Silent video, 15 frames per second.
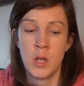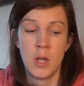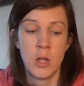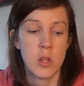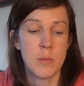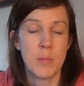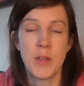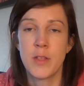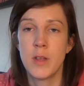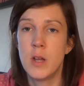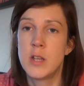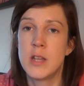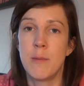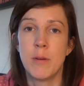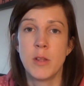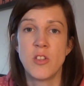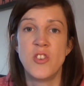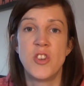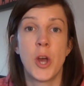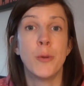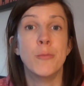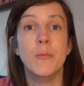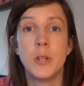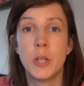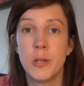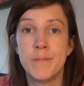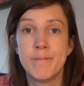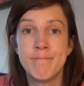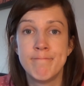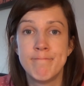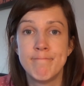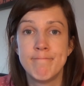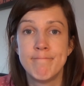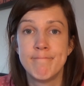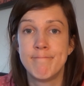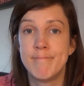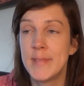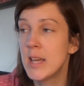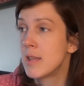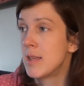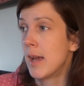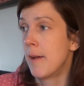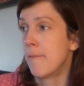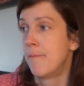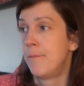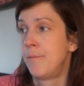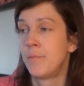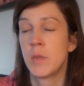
So my third tip is don't. That's it.